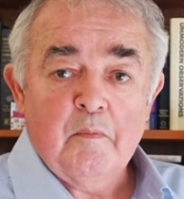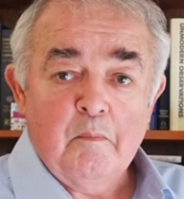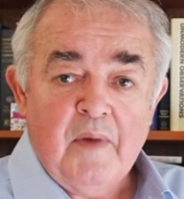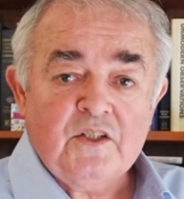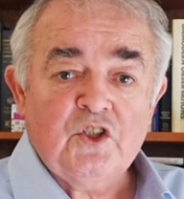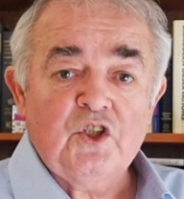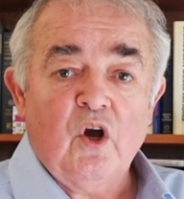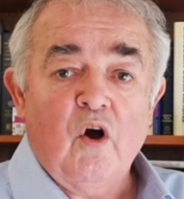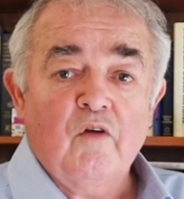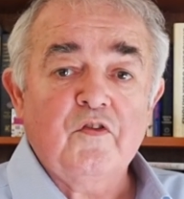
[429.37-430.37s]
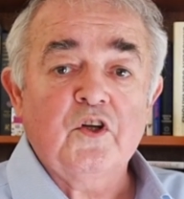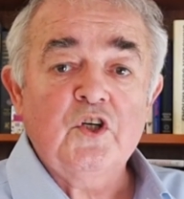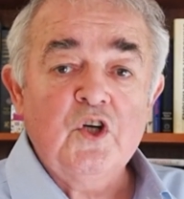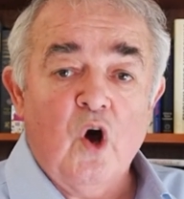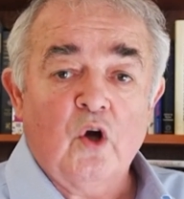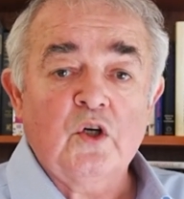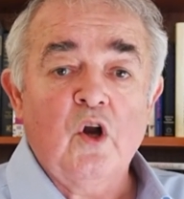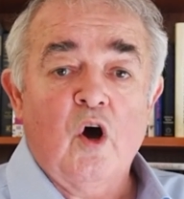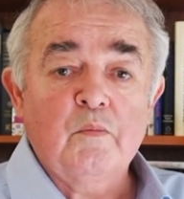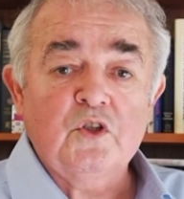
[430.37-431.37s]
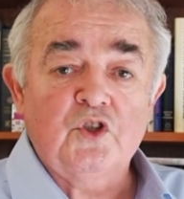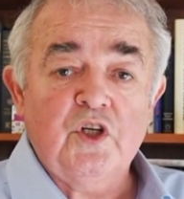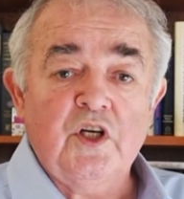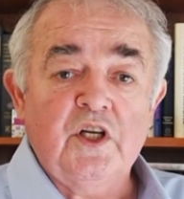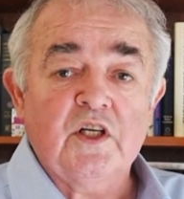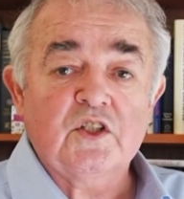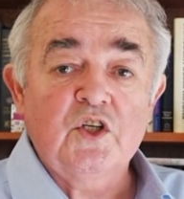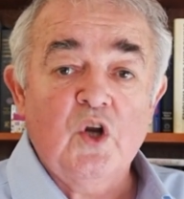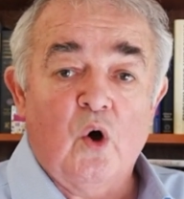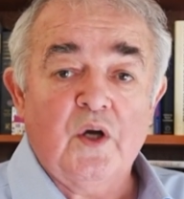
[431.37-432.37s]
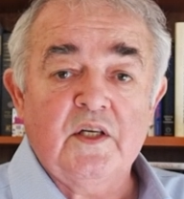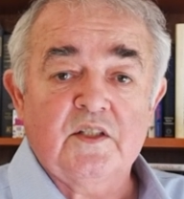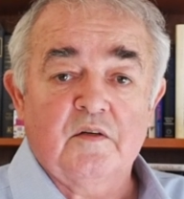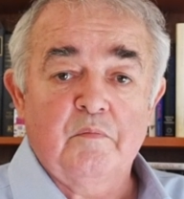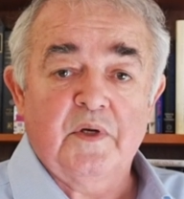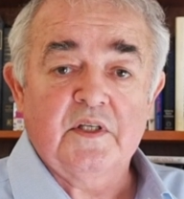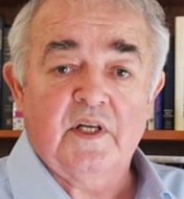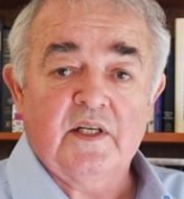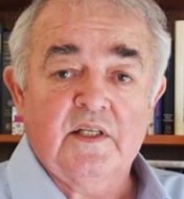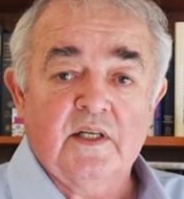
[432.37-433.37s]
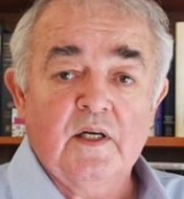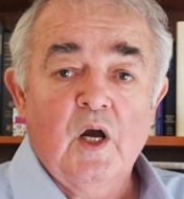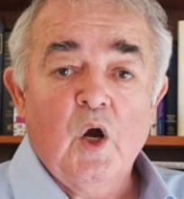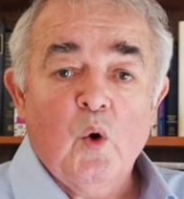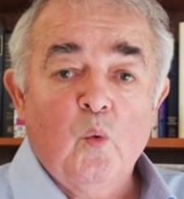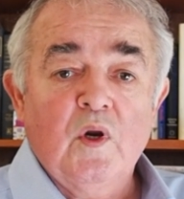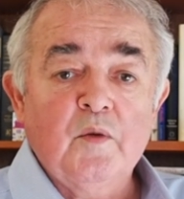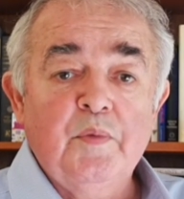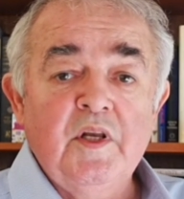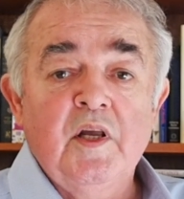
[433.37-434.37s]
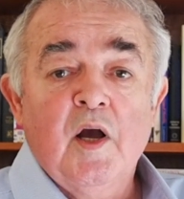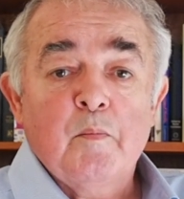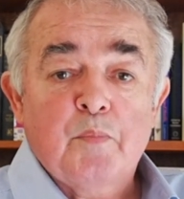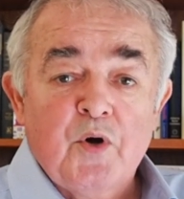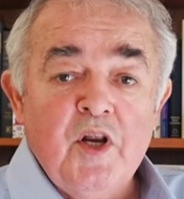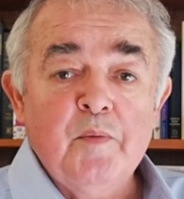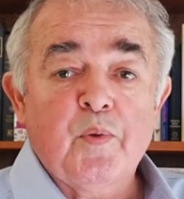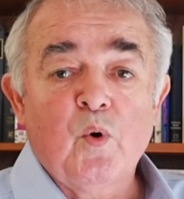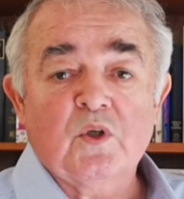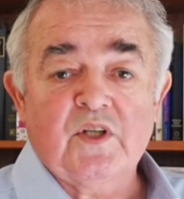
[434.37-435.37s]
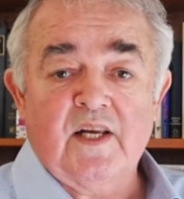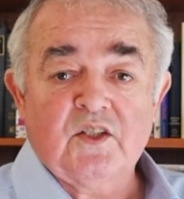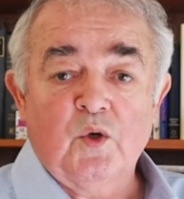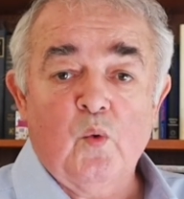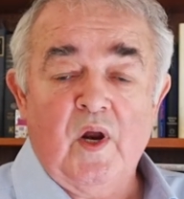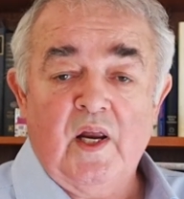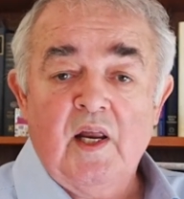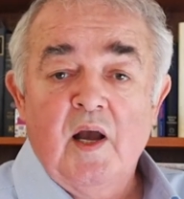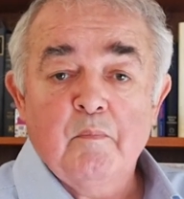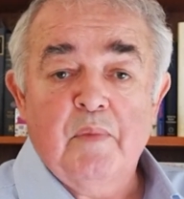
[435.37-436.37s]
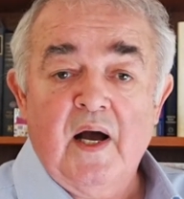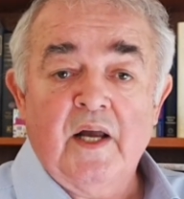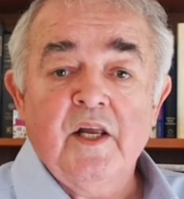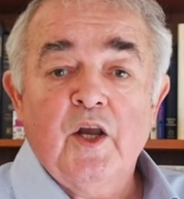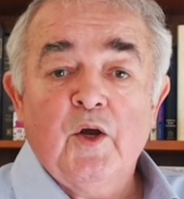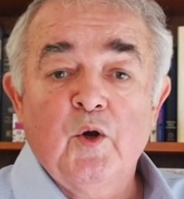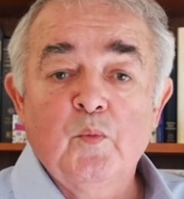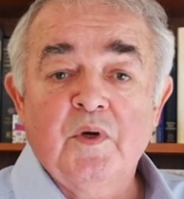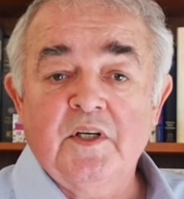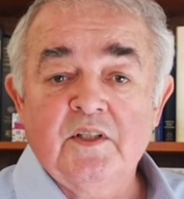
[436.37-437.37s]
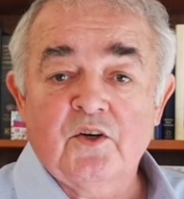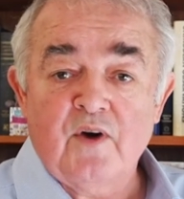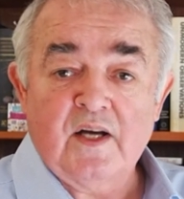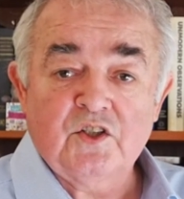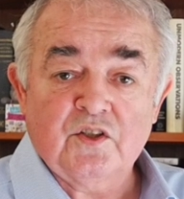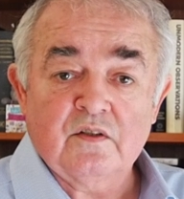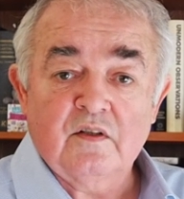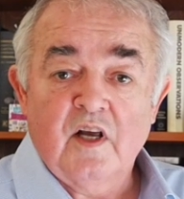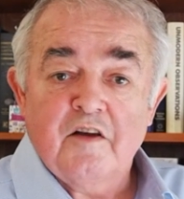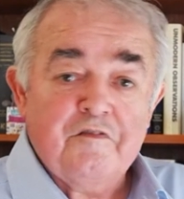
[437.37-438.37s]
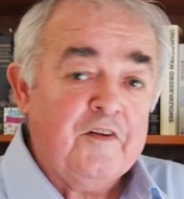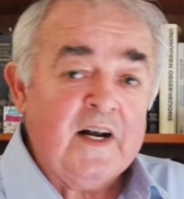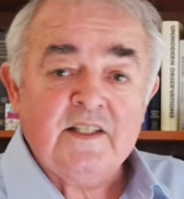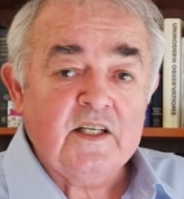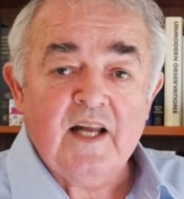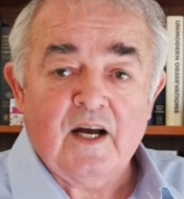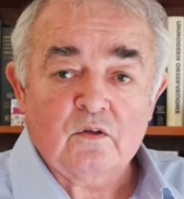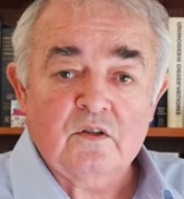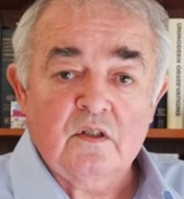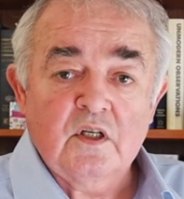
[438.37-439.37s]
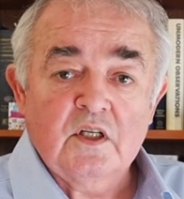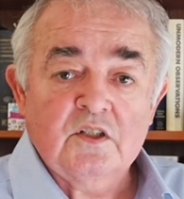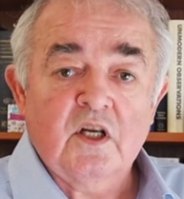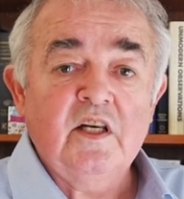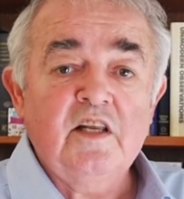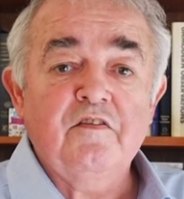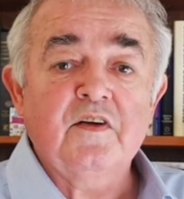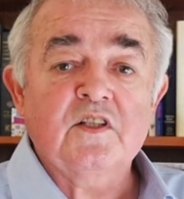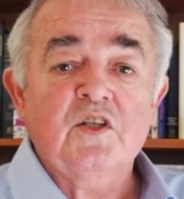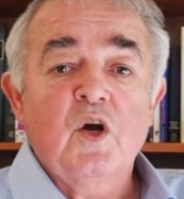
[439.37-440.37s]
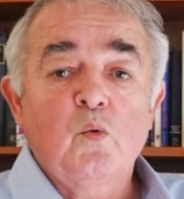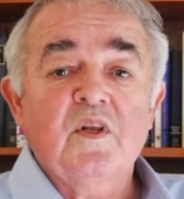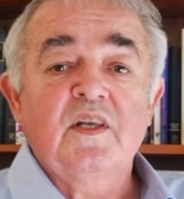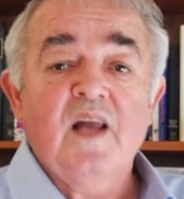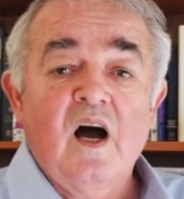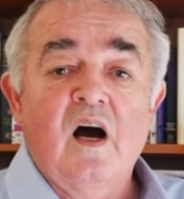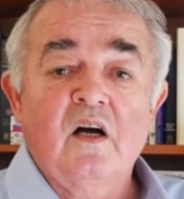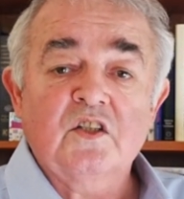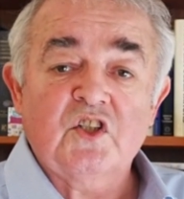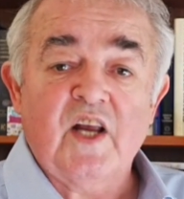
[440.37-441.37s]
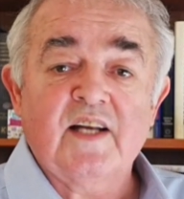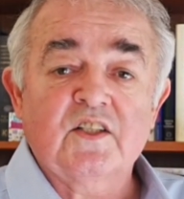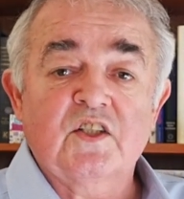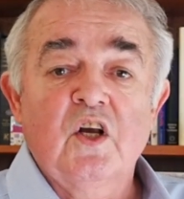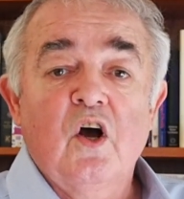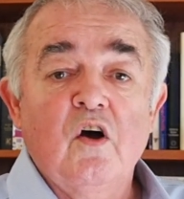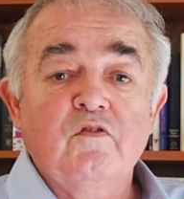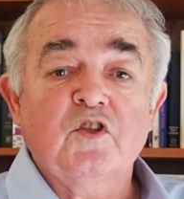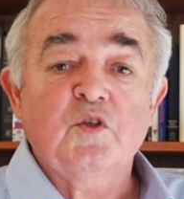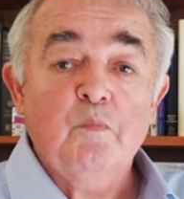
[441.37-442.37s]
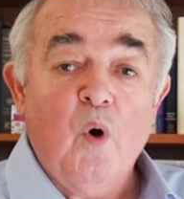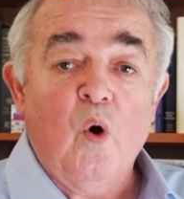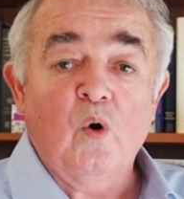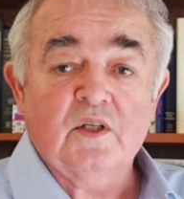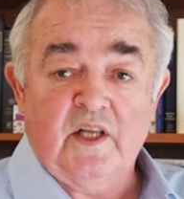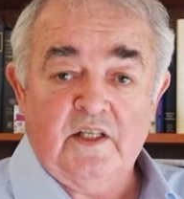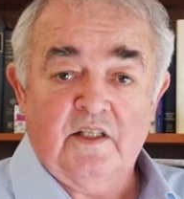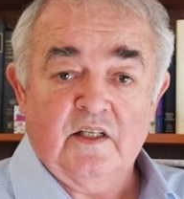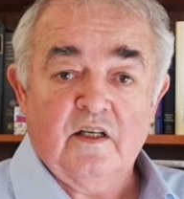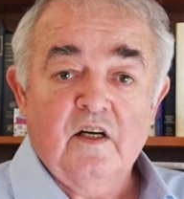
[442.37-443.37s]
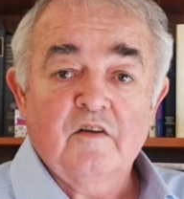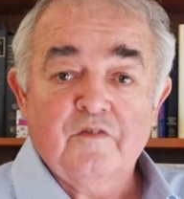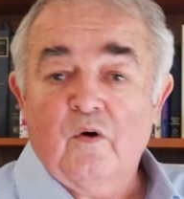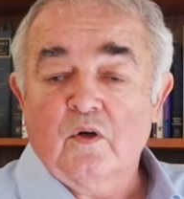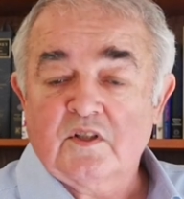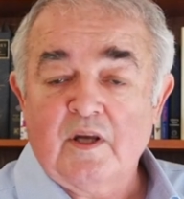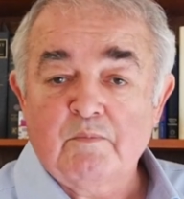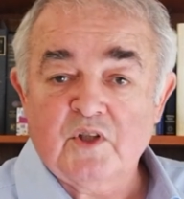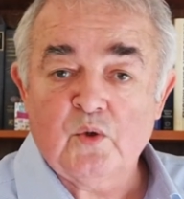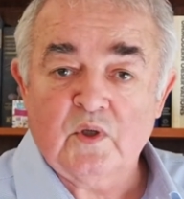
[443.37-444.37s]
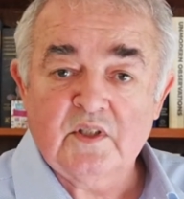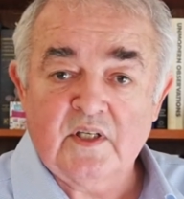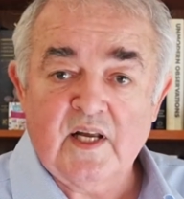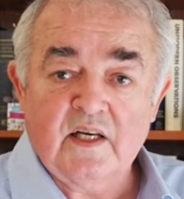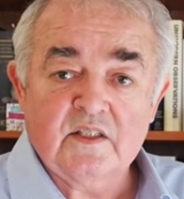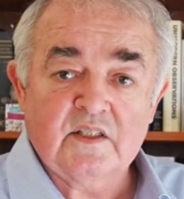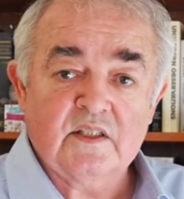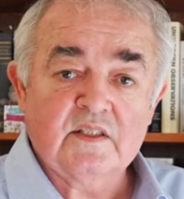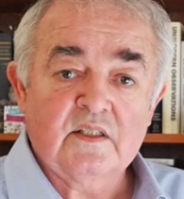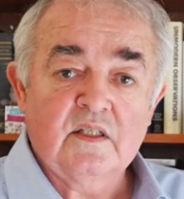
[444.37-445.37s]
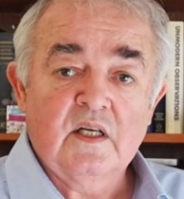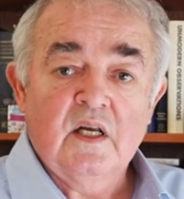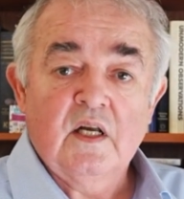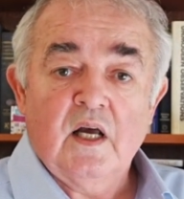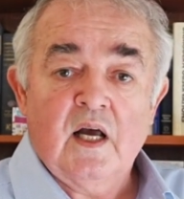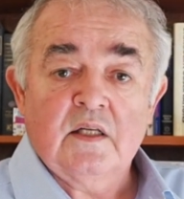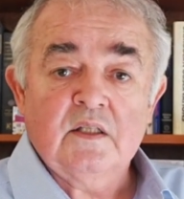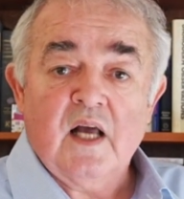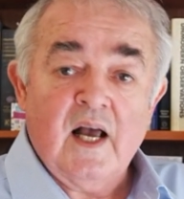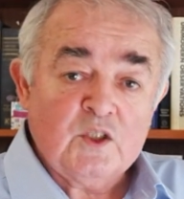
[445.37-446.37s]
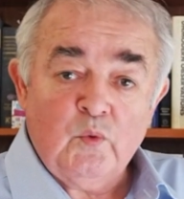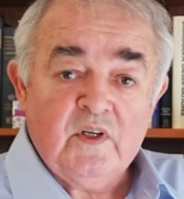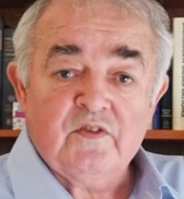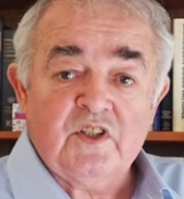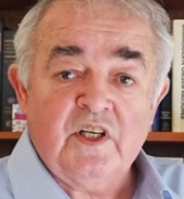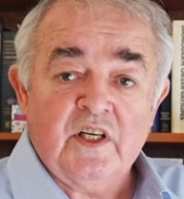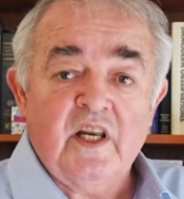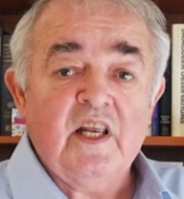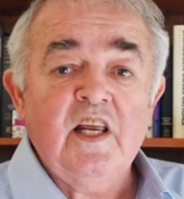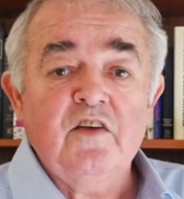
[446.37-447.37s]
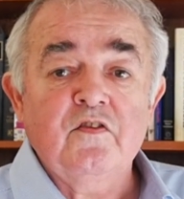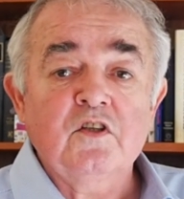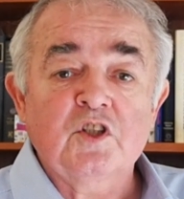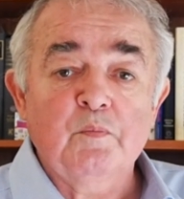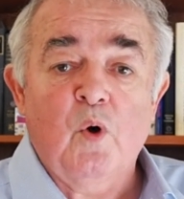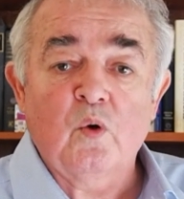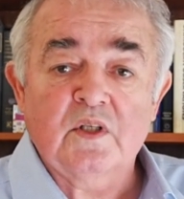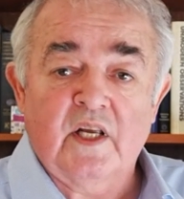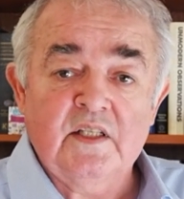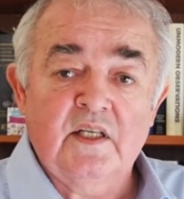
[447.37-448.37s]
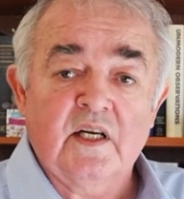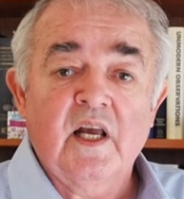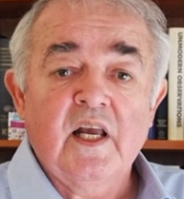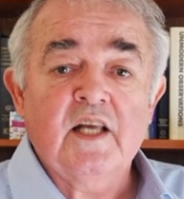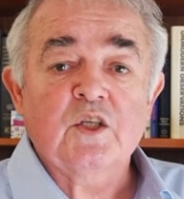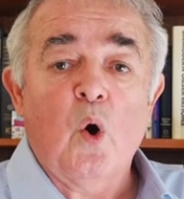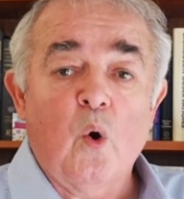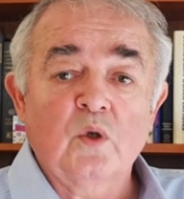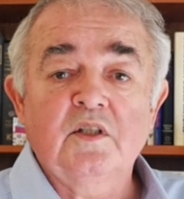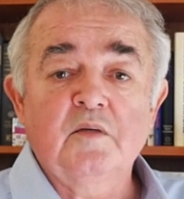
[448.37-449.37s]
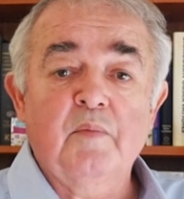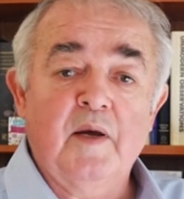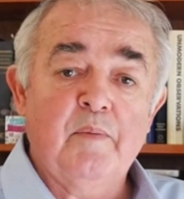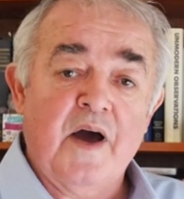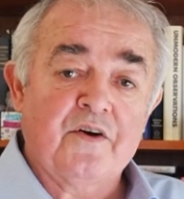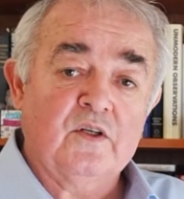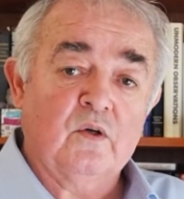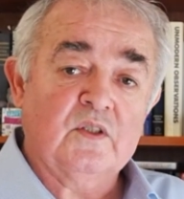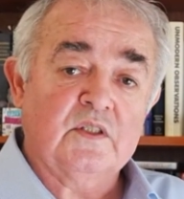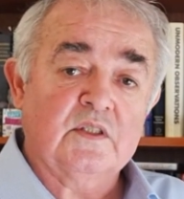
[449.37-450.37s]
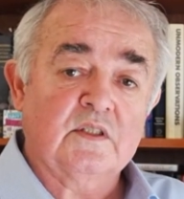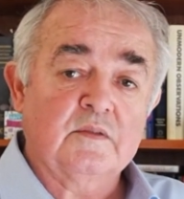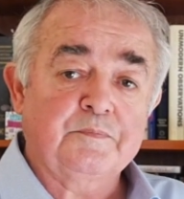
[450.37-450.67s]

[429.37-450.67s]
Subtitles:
Much of the non-homogeneous noise in big data will be pre-processed away by human interaction, filtered out to leave us with large sets of small data for subsequent analysis. And as we have seen, even small data is haunted by paradoxes.